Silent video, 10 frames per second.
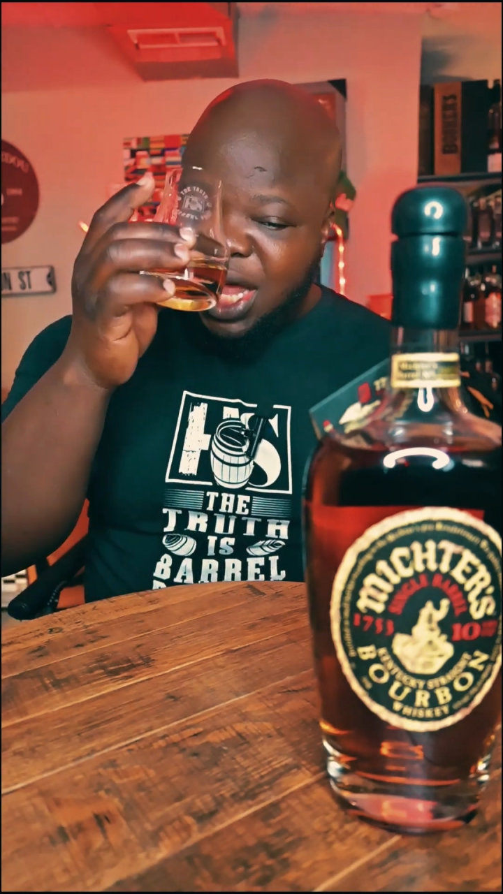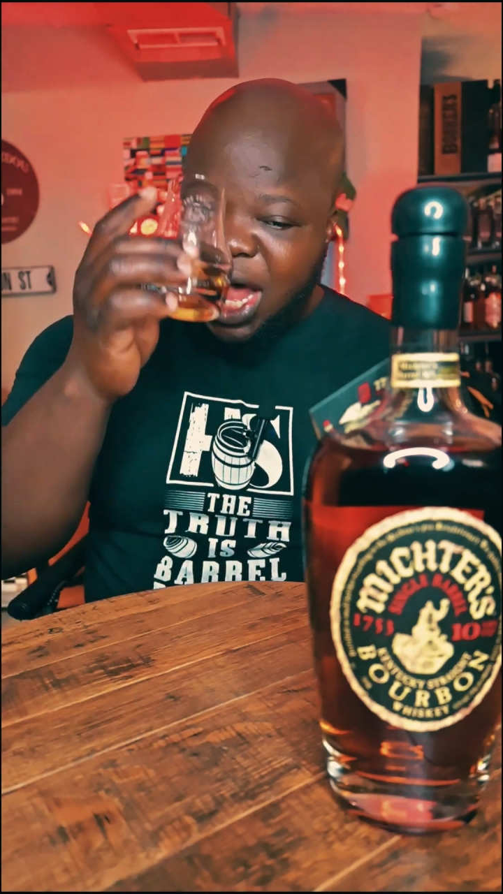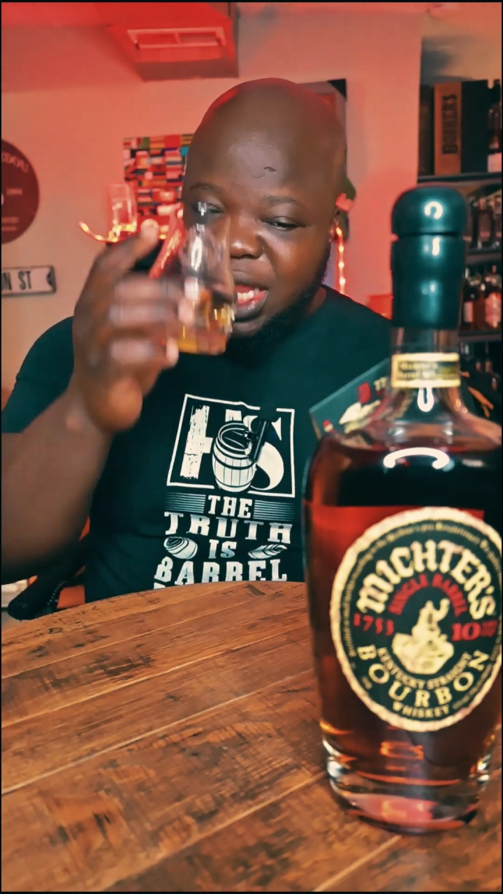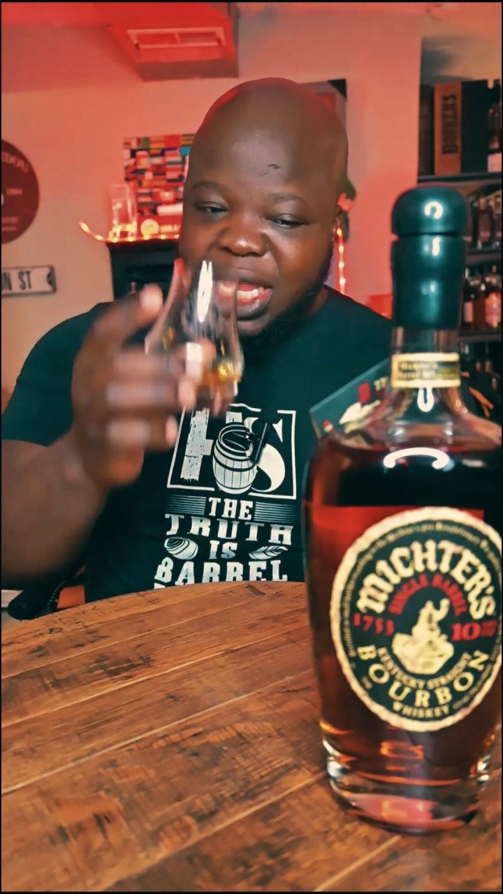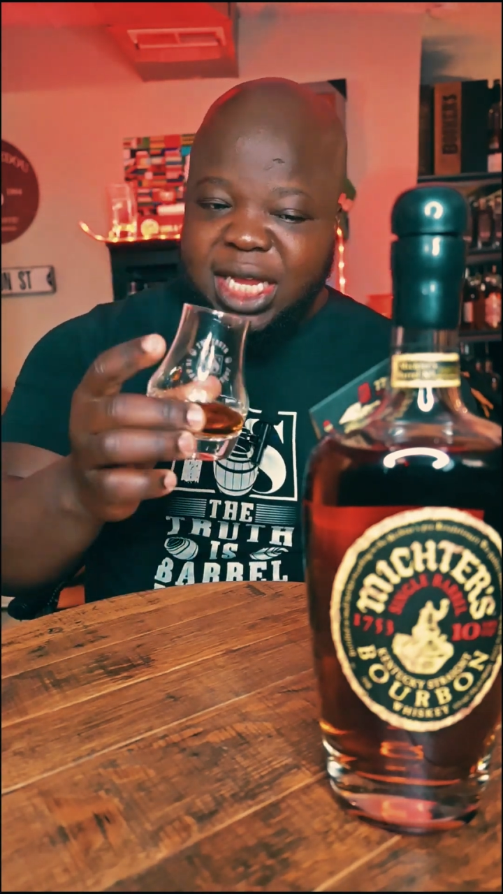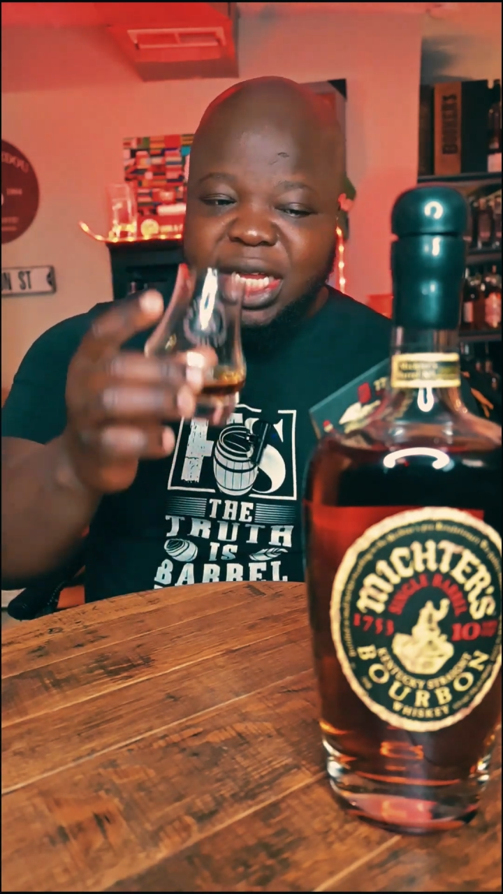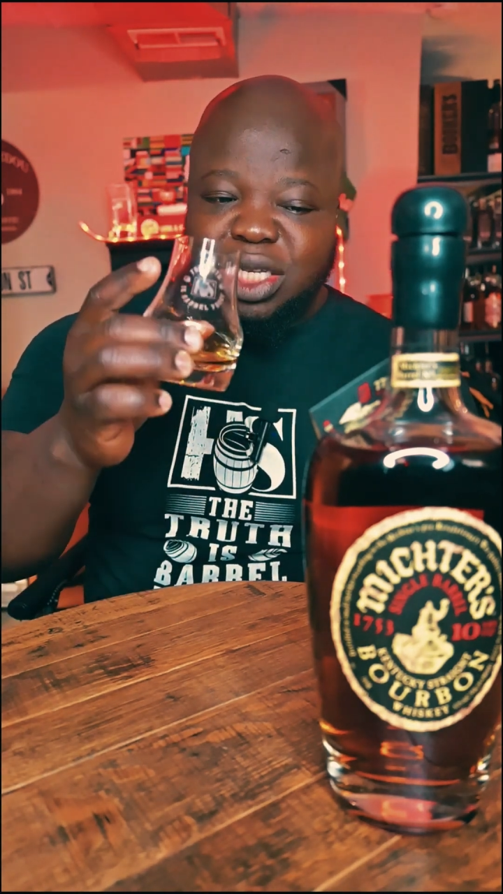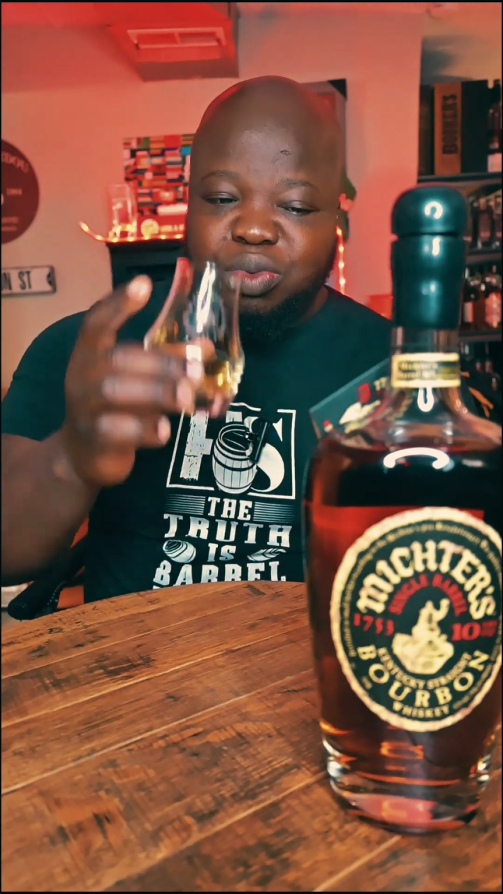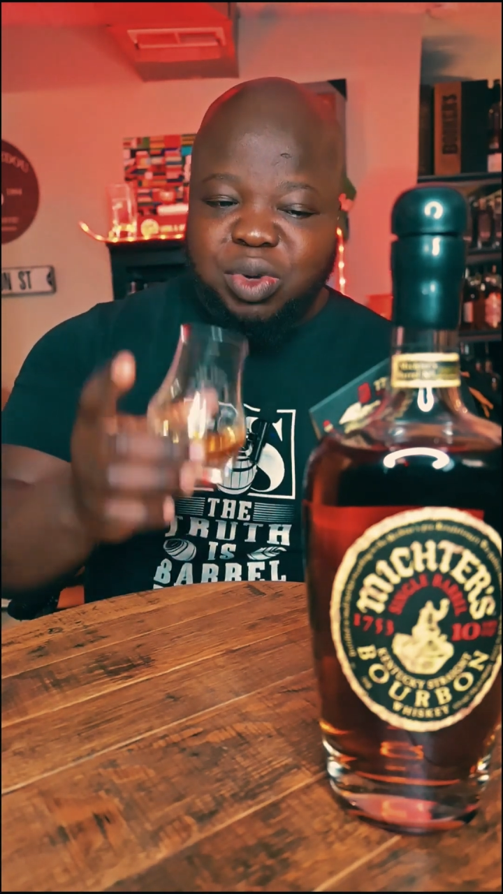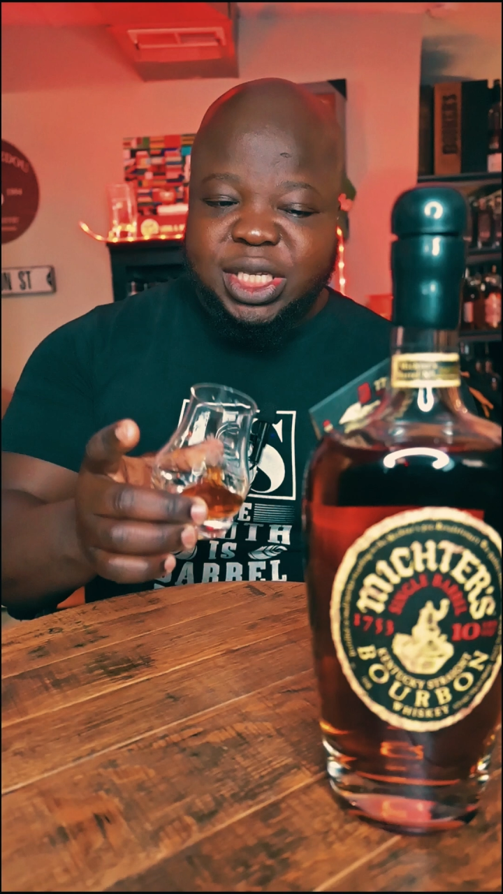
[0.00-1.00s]
I think
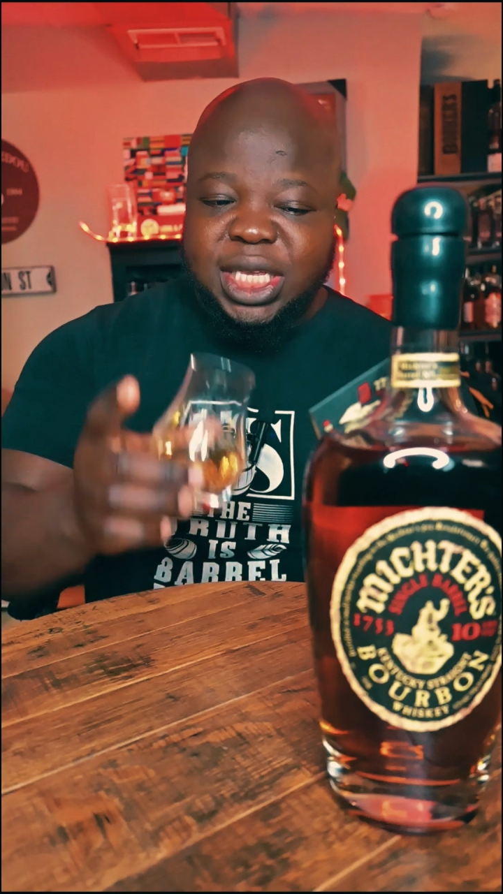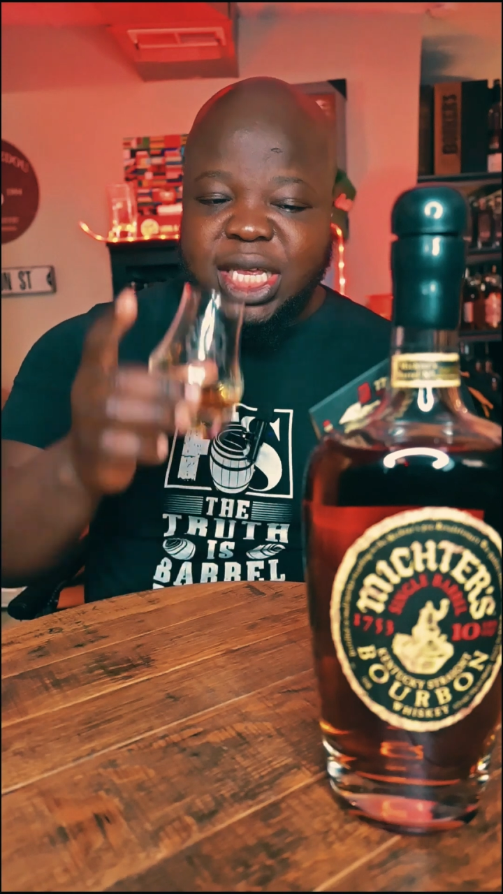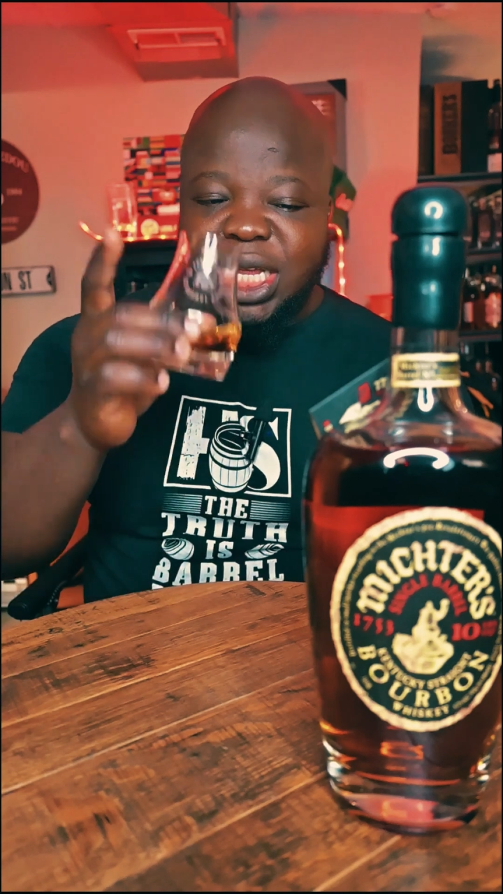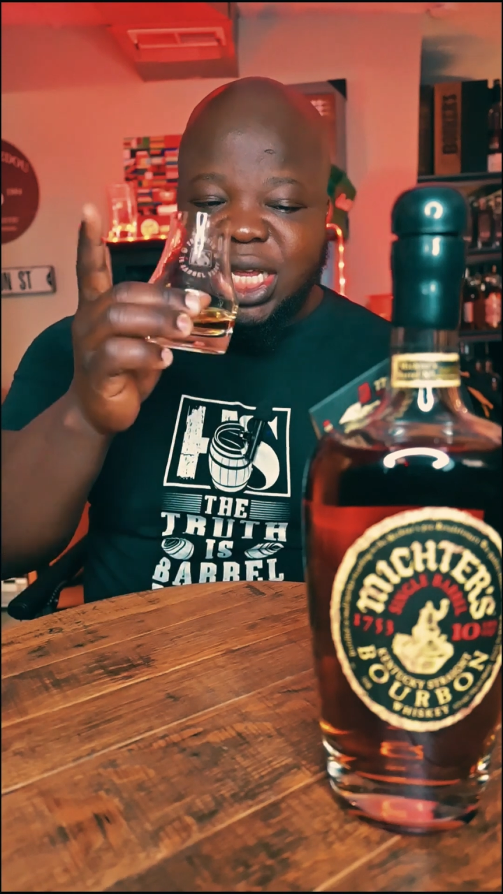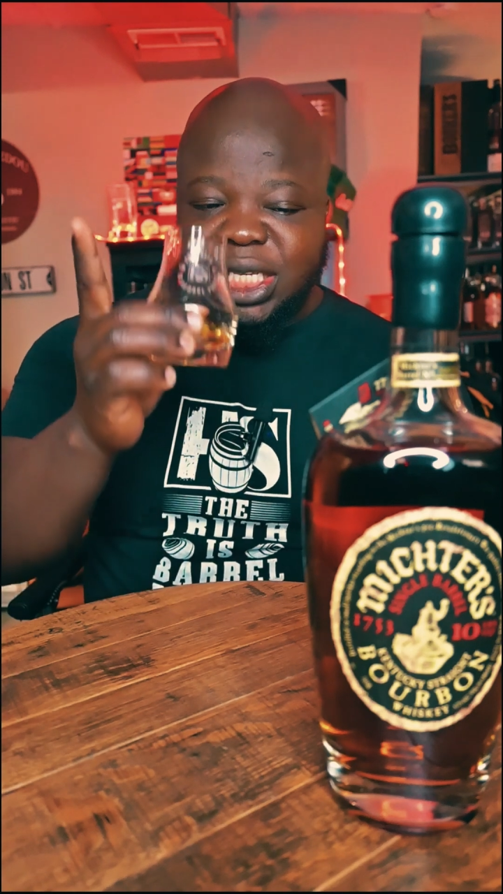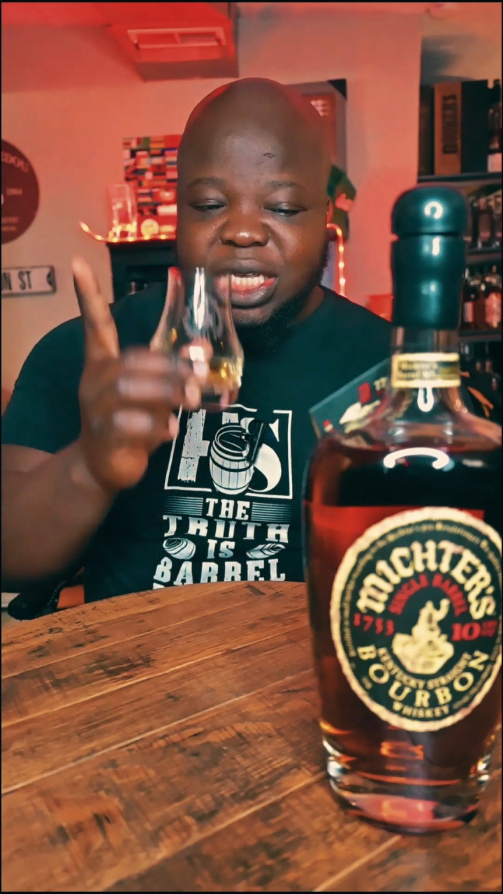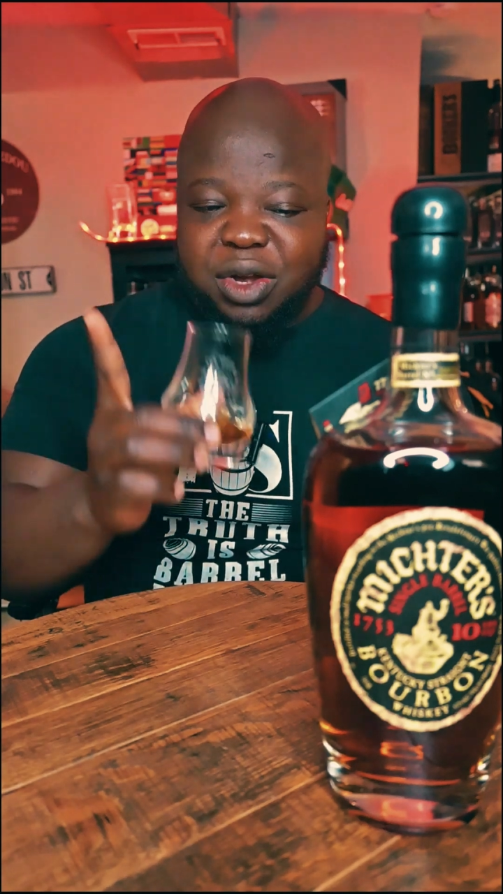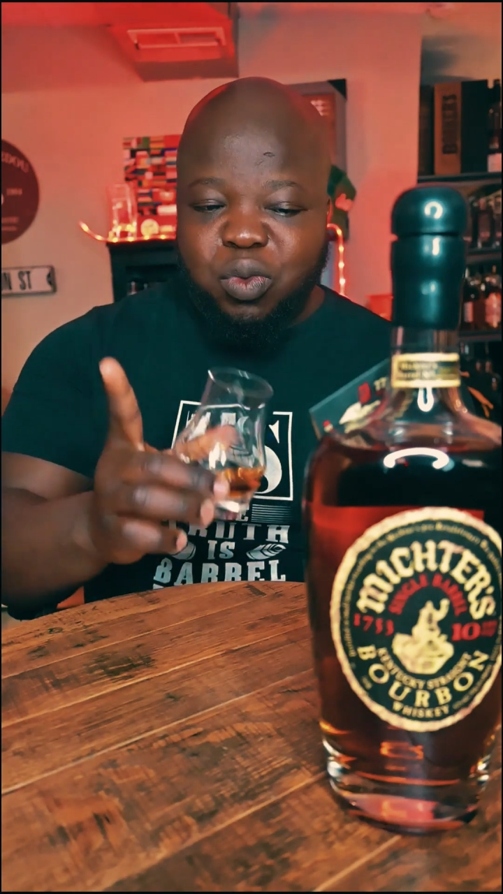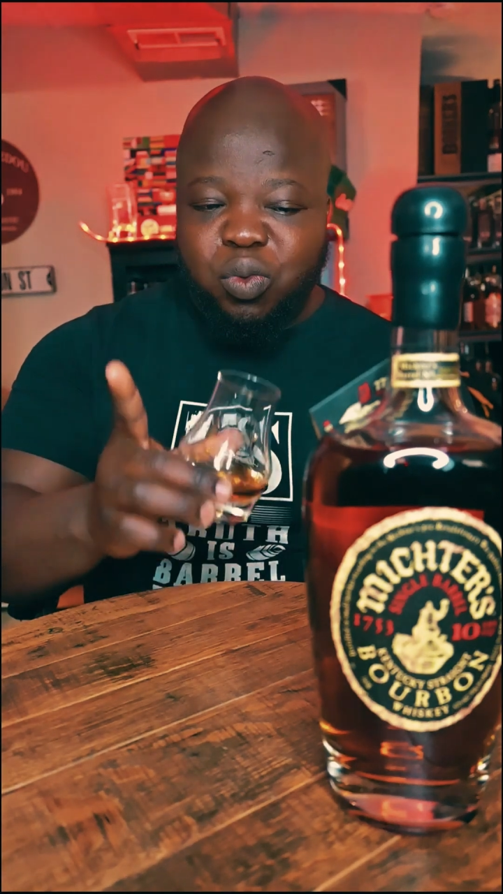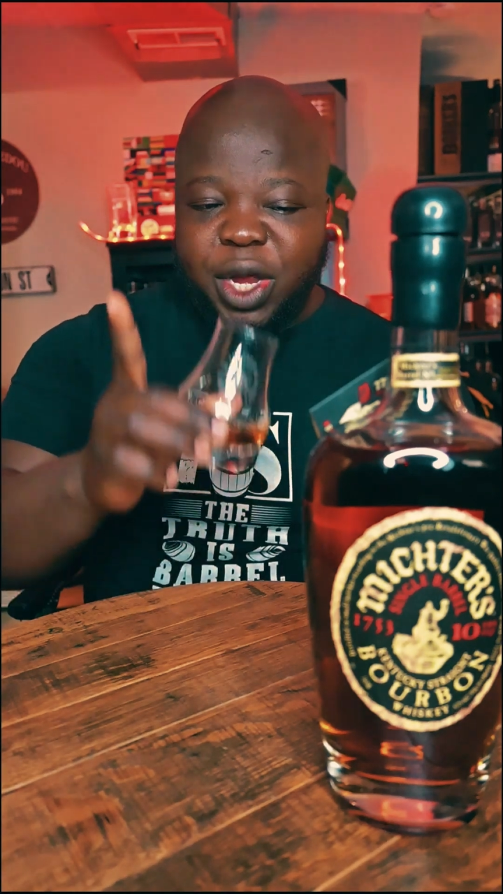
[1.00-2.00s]
this whiskey is going
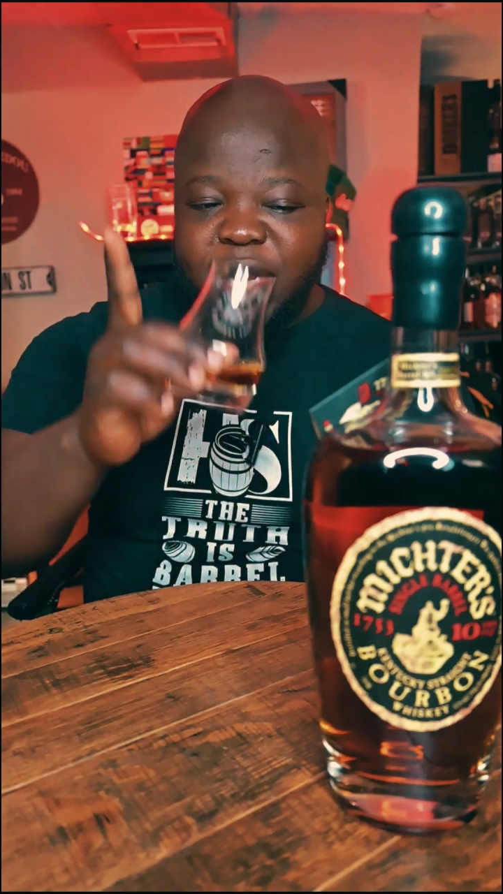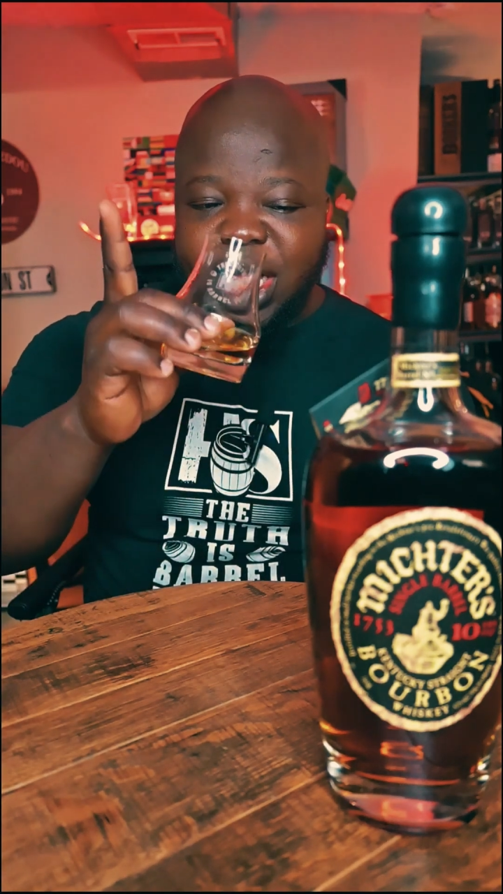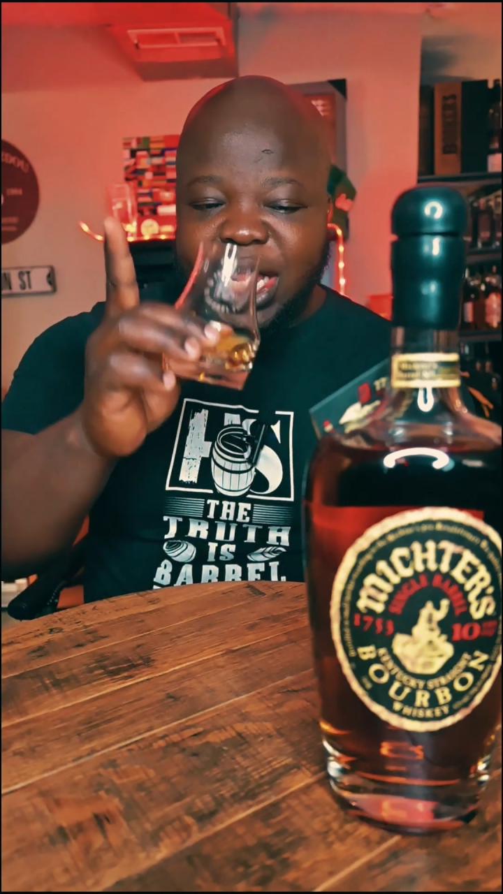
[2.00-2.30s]
to win